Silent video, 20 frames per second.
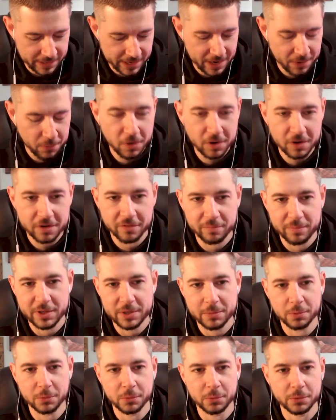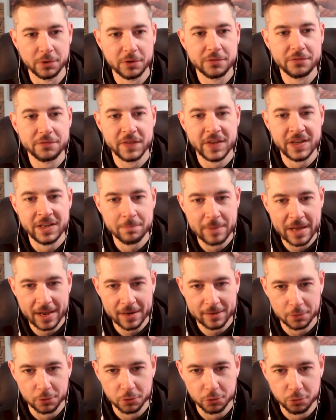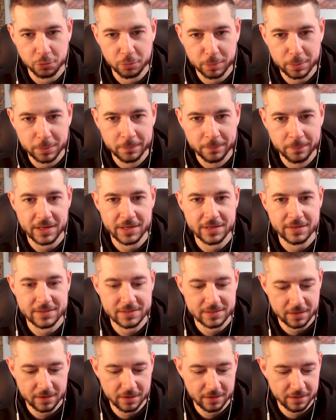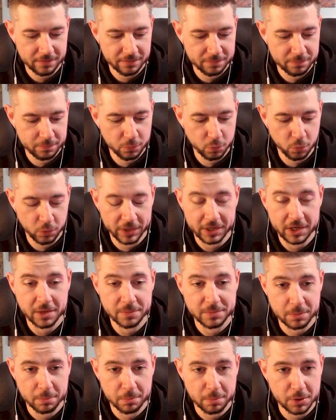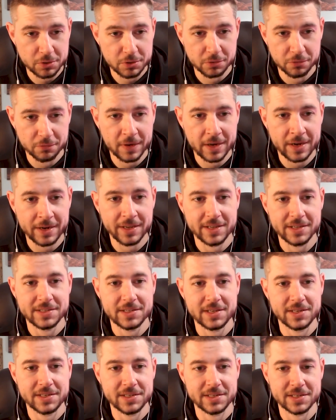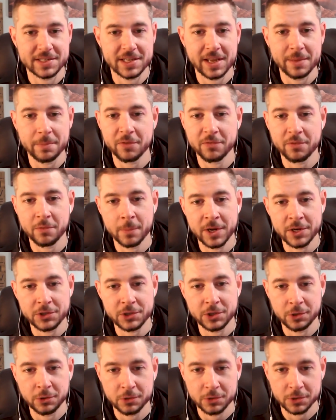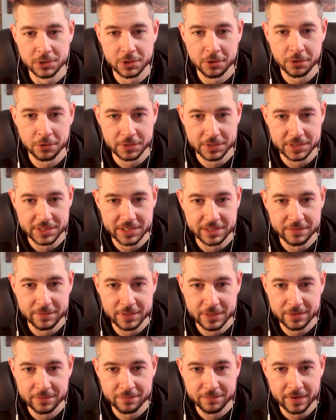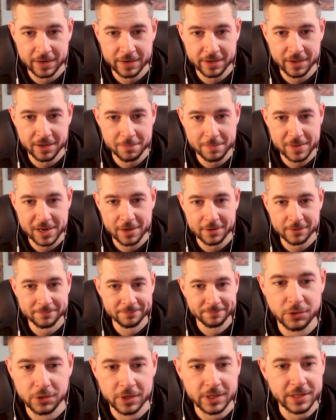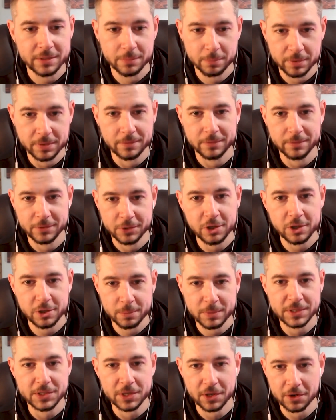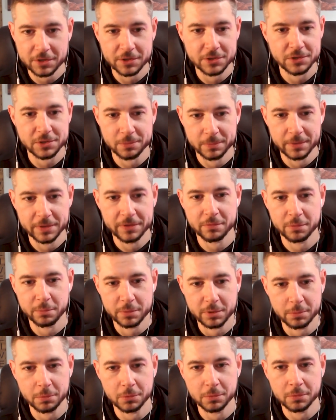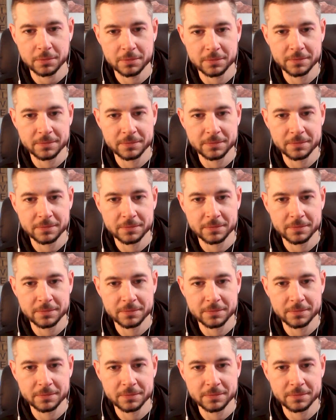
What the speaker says: network of people, your feedback loop is of, when it comes to personal finance, is the same information you can turn on the TV and find out about, you need to be talking to some different people.